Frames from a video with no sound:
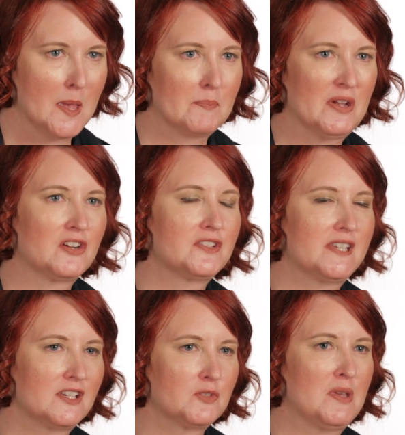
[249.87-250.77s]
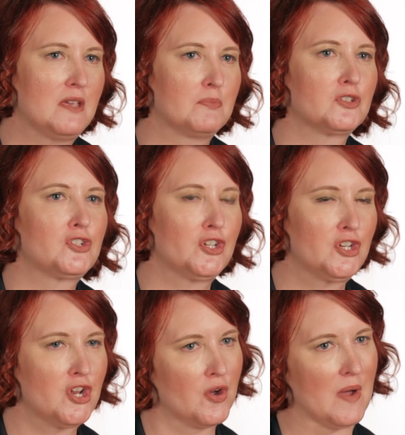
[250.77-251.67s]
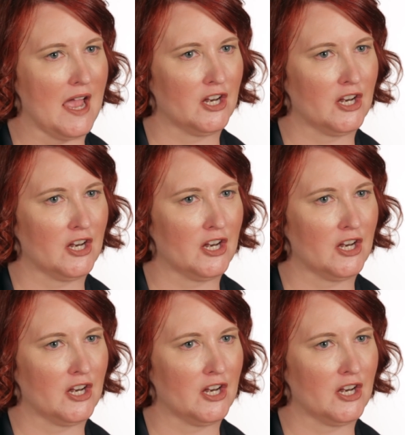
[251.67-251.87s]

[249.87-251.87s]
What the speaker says: but your salespeople should know how